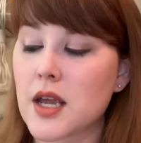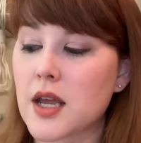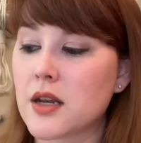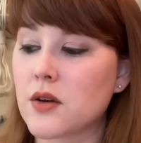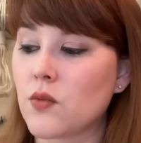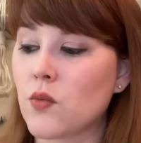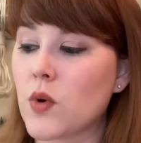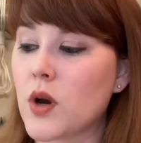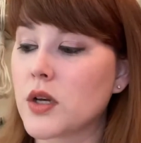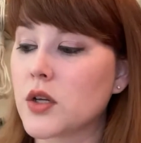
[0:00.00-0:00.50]

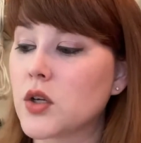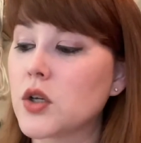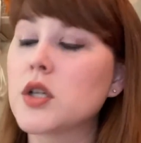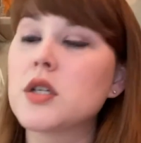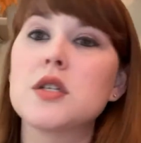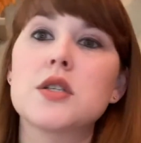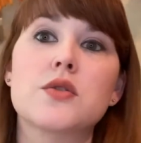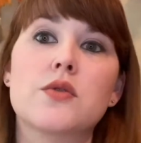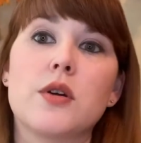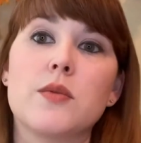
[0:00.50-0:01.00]
and what good
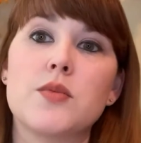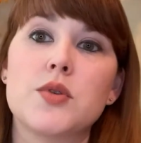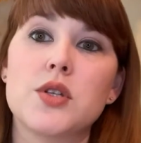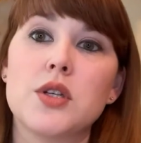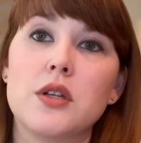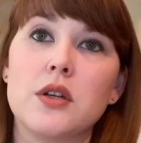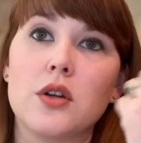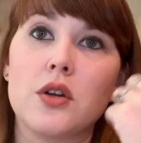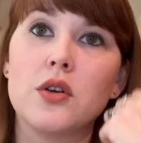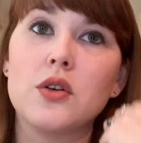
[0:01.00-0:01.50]

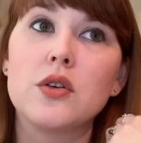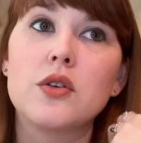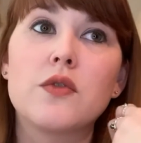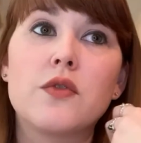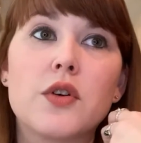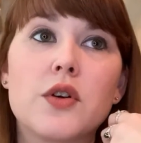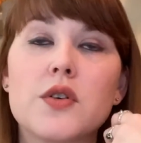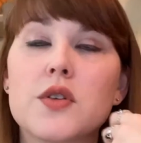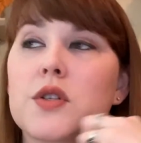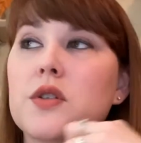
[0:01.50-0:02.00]
description and good
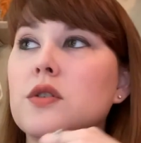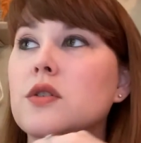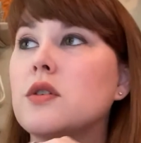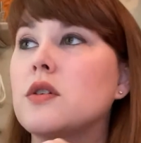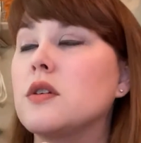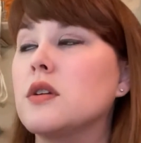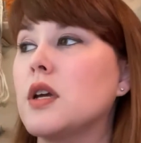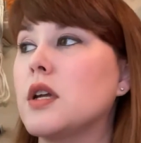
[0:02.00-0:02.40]
verse